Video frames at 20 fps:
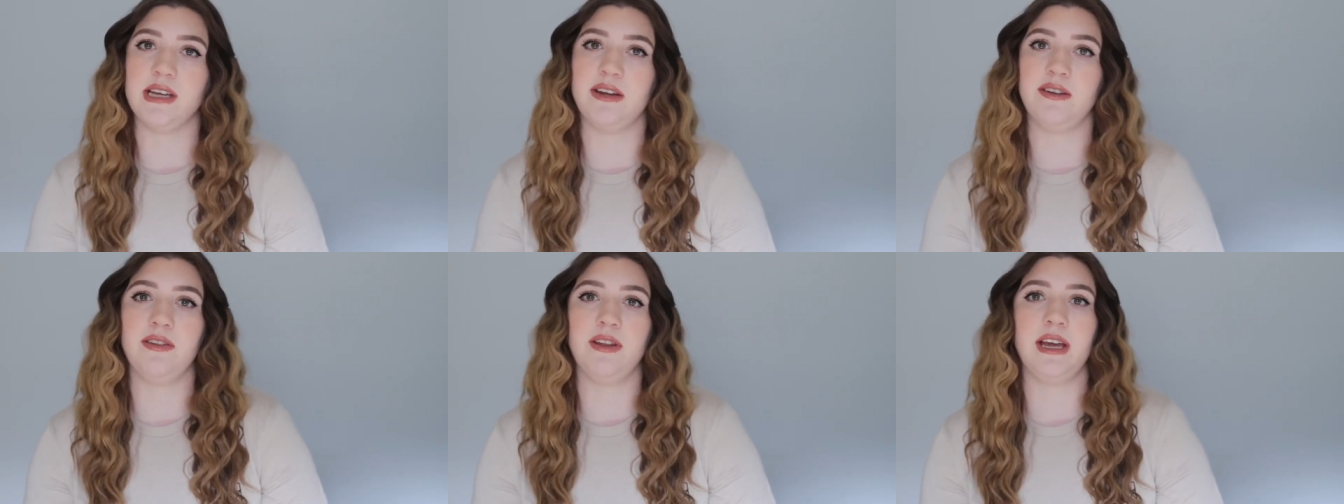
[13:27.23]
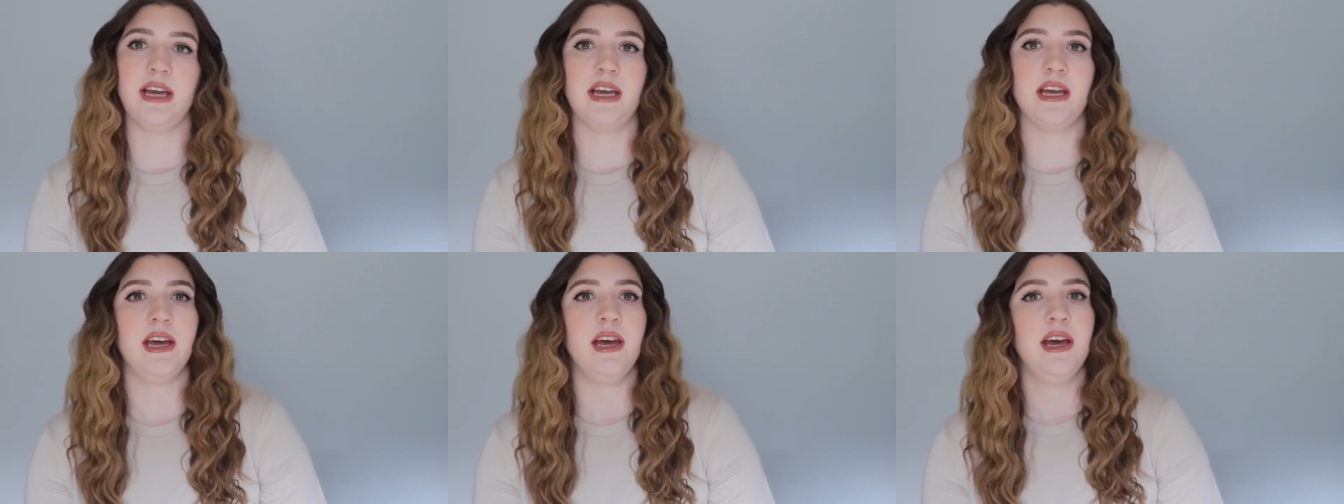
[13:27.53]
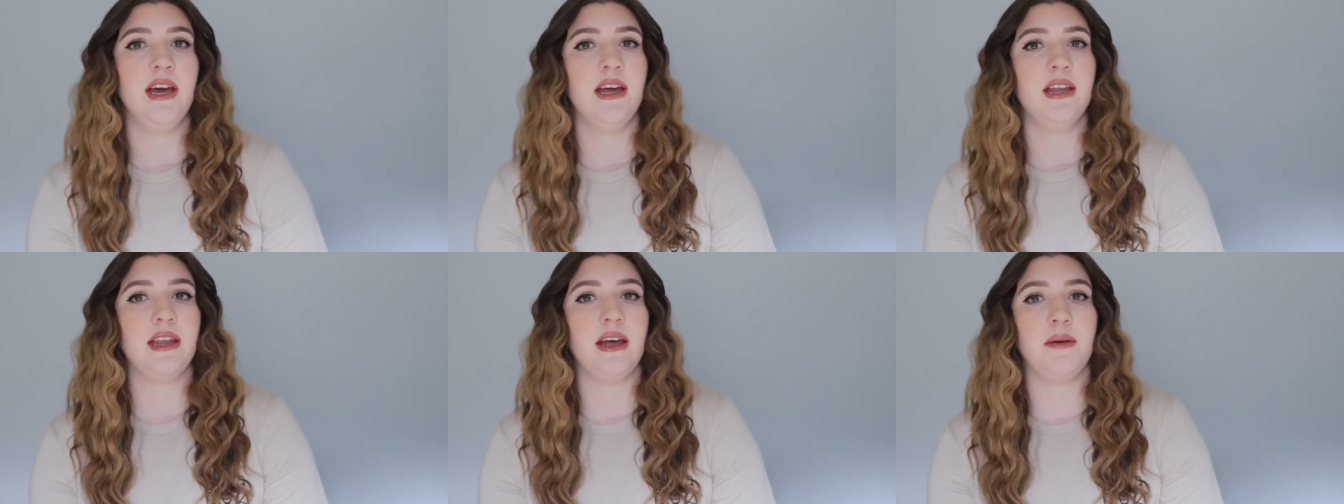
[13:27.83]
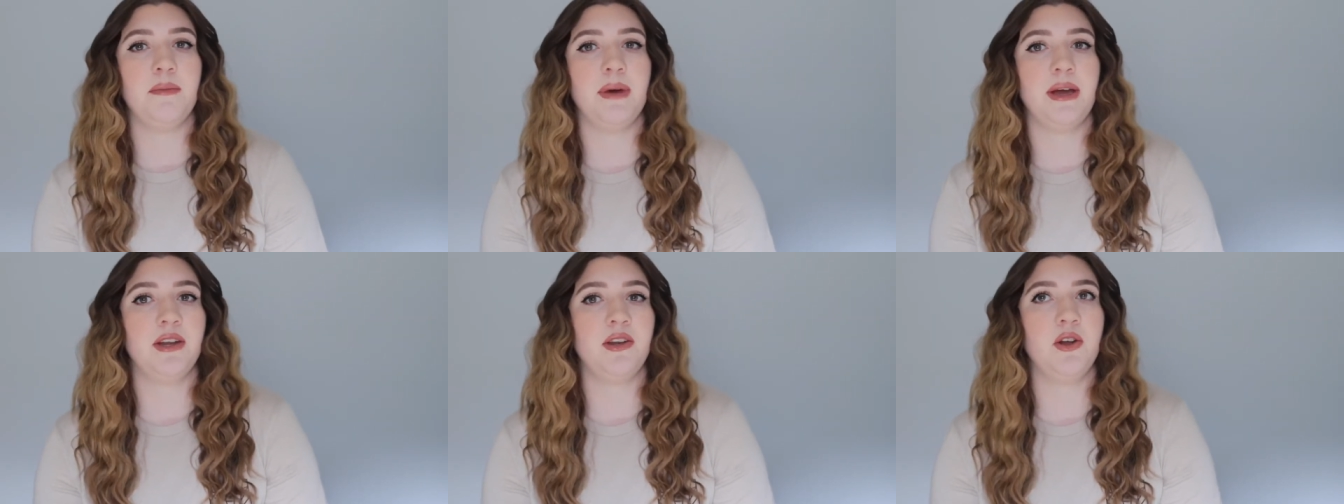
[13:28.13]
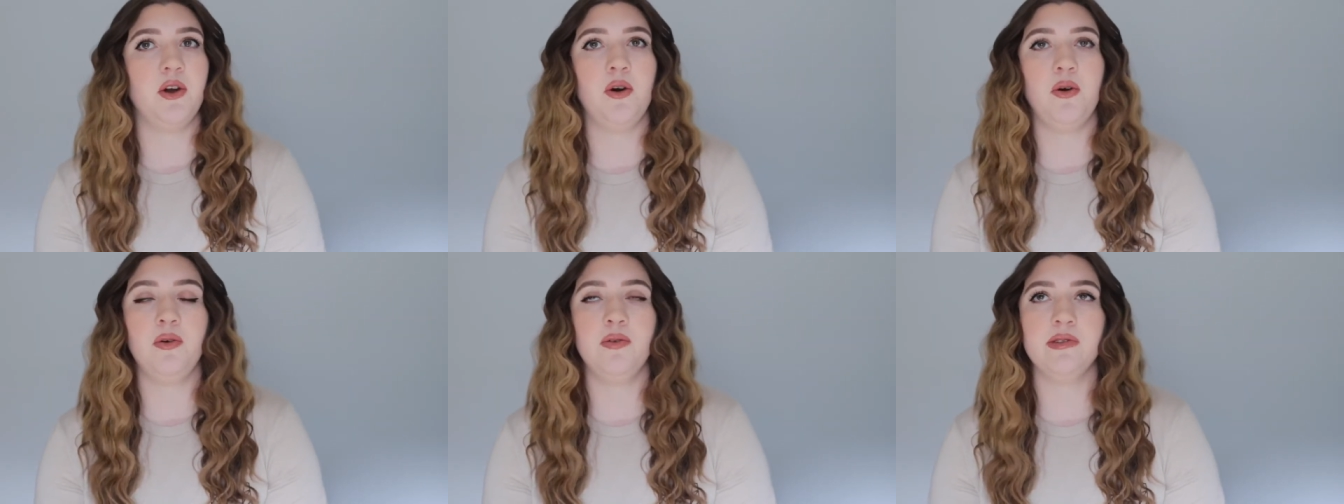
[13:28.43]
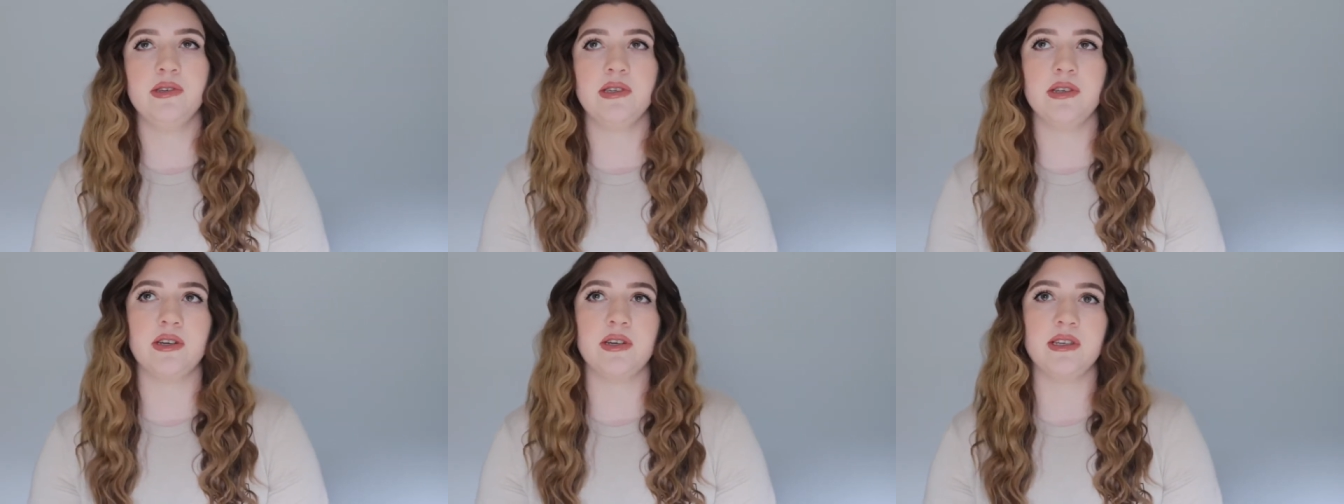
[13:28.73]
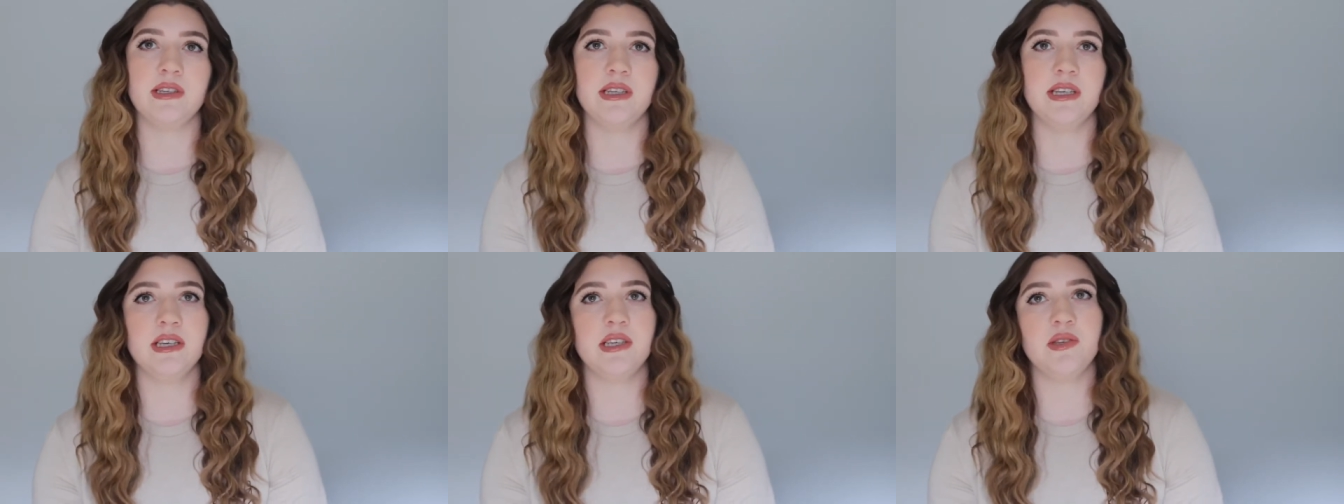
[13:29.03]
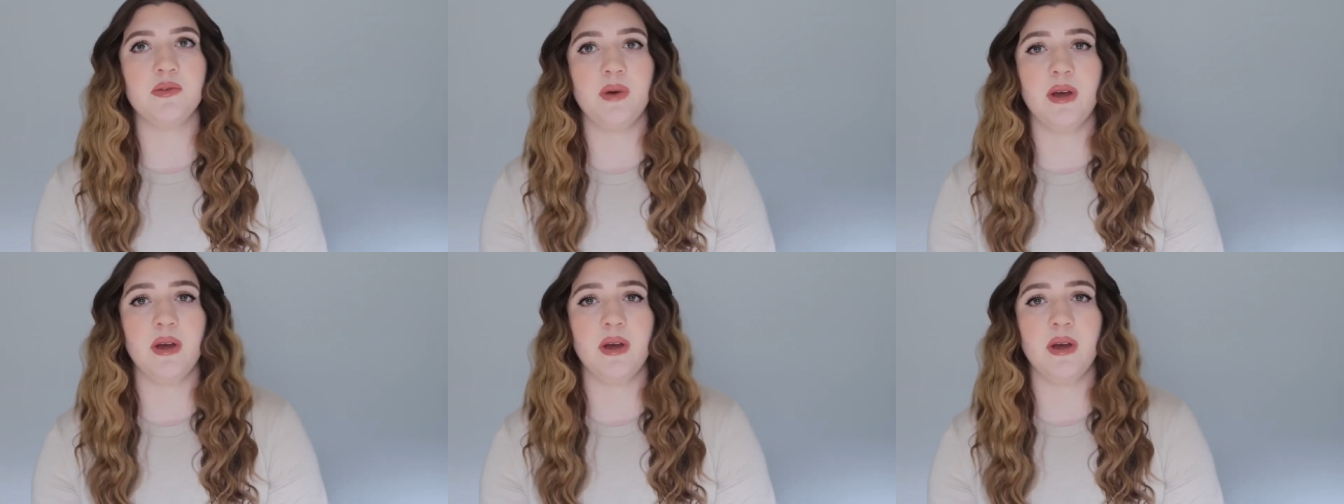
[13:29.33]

I don't like that my nose looks this